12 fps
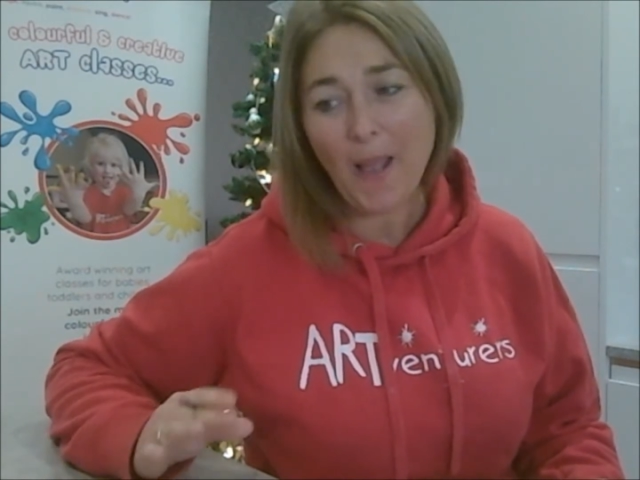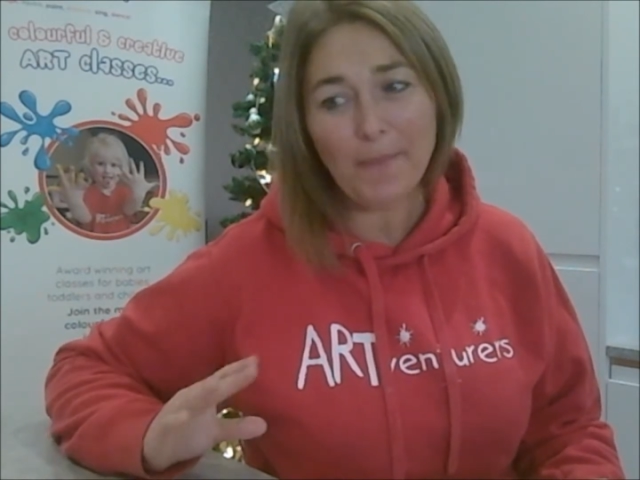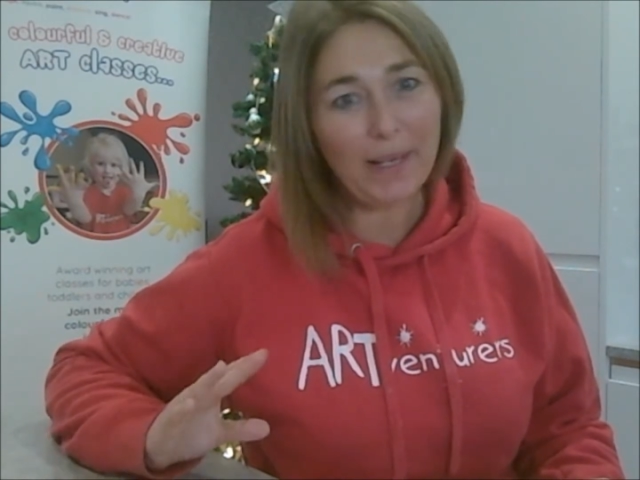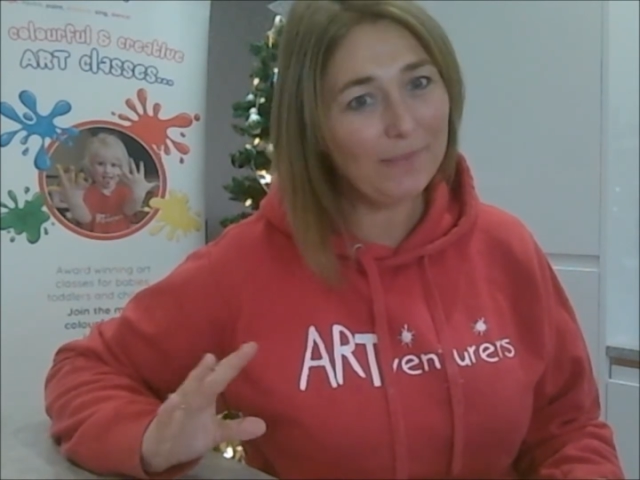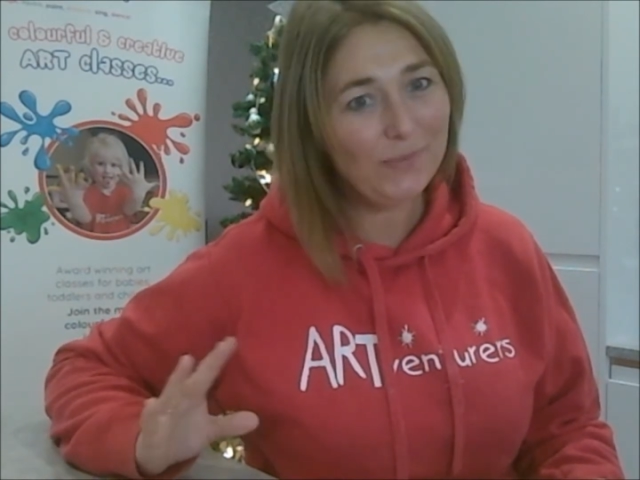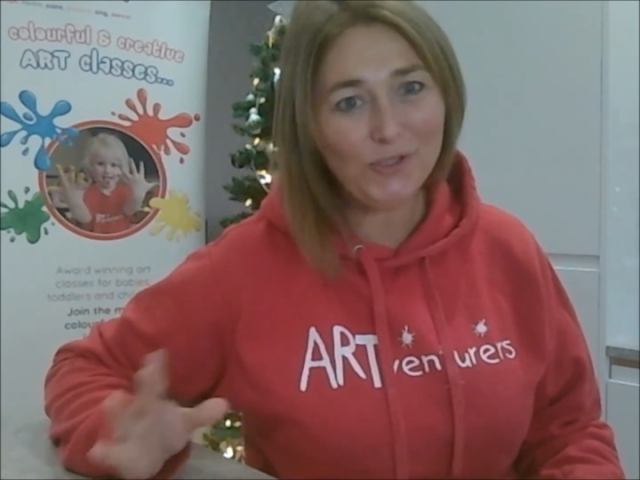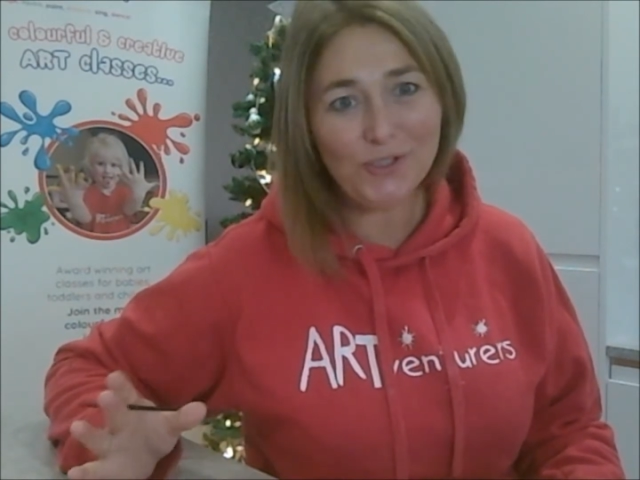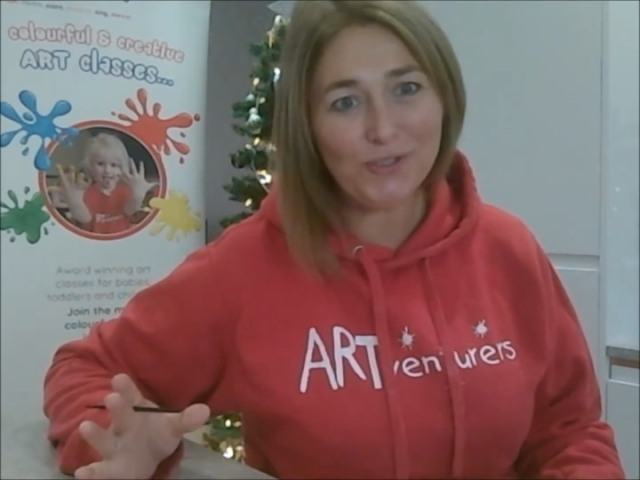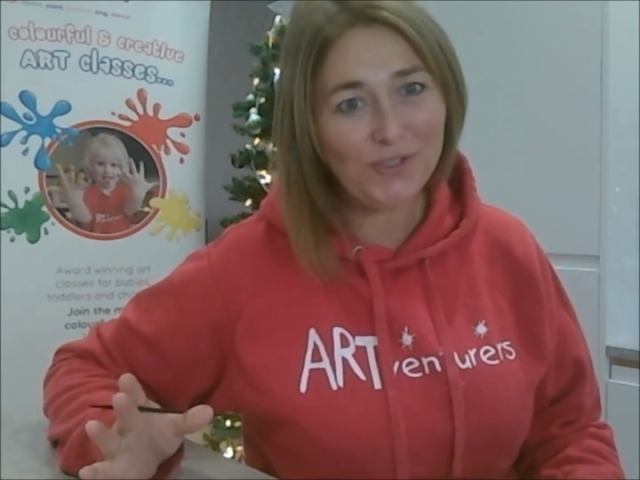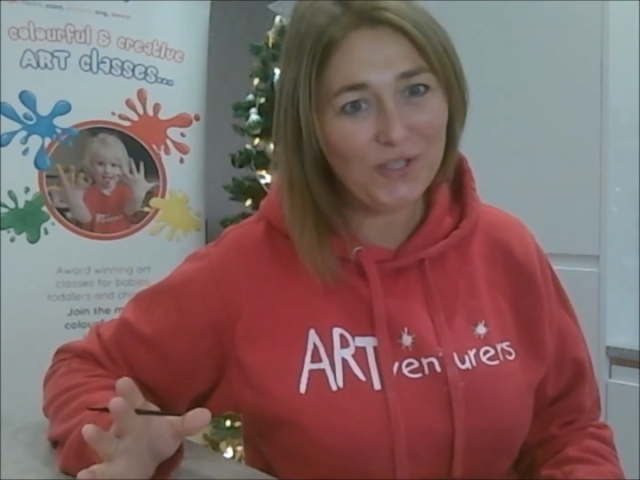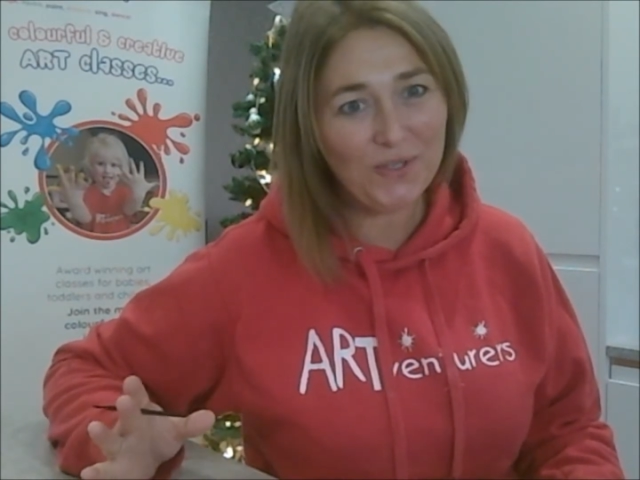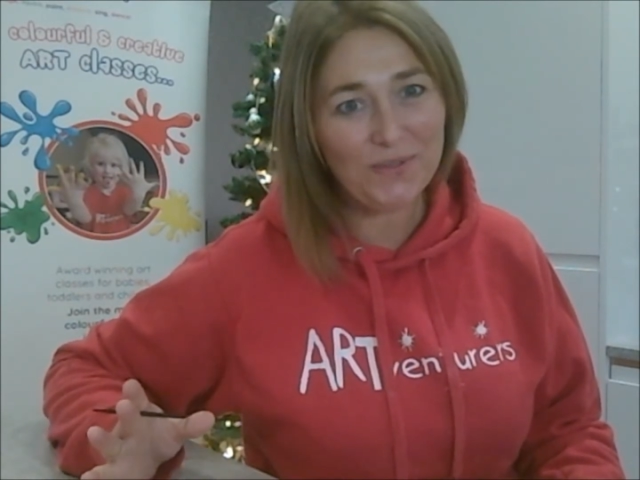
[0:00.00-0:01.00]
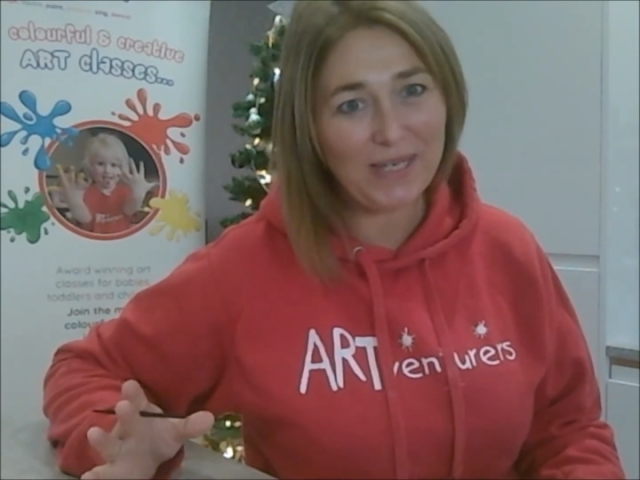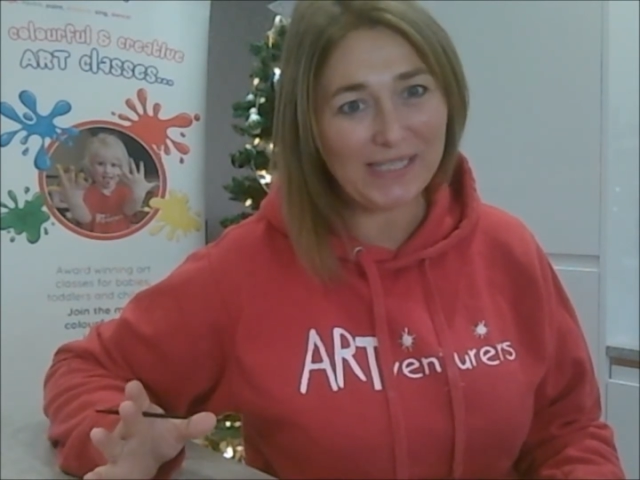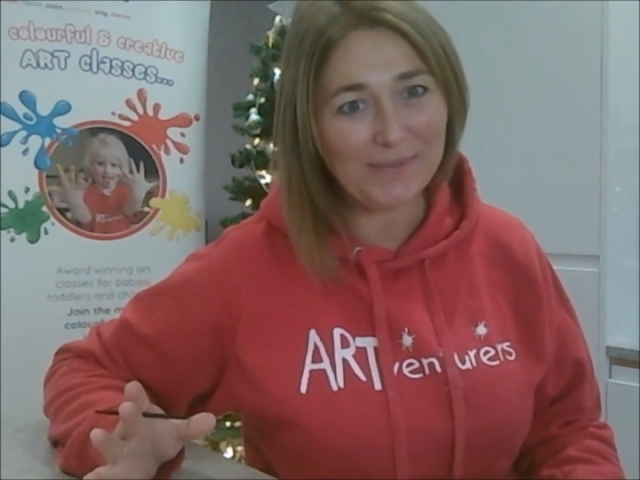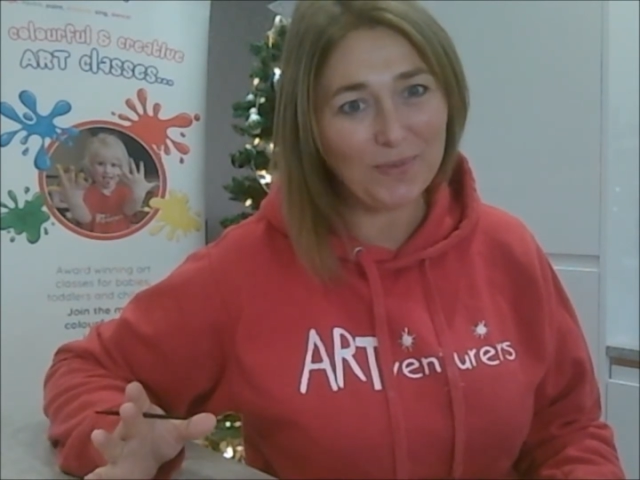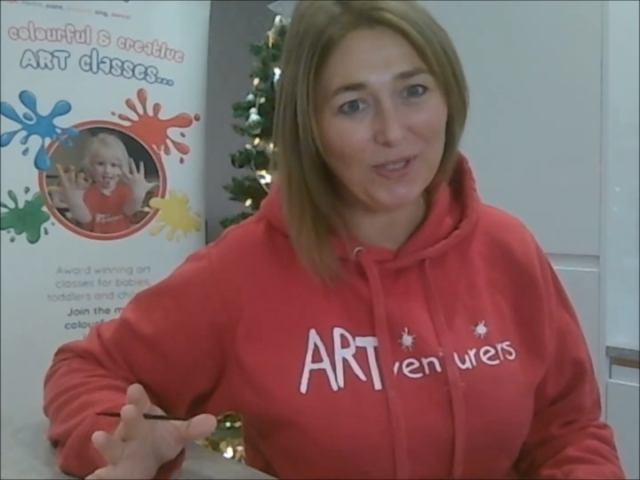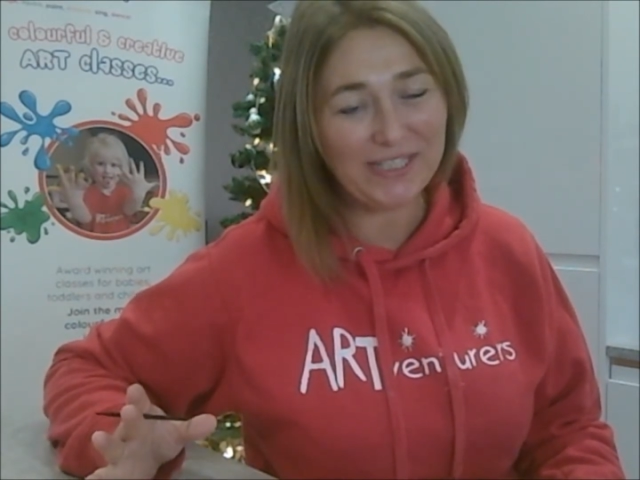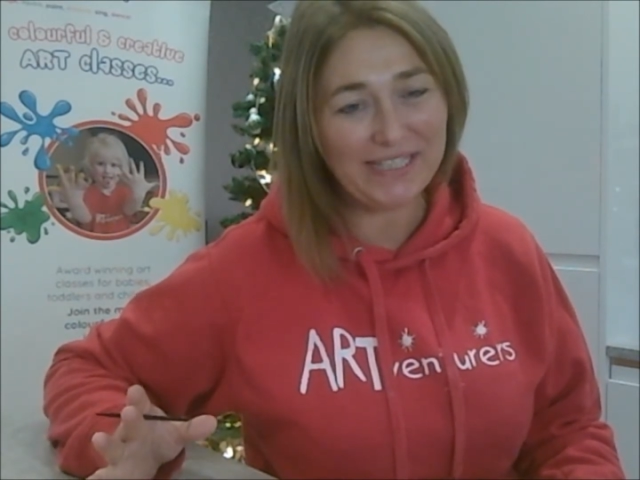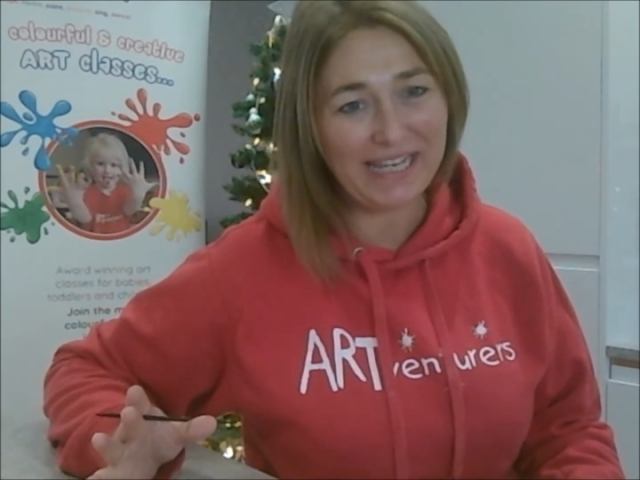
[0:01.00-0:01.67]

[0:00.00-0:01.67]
but I'm just too desperate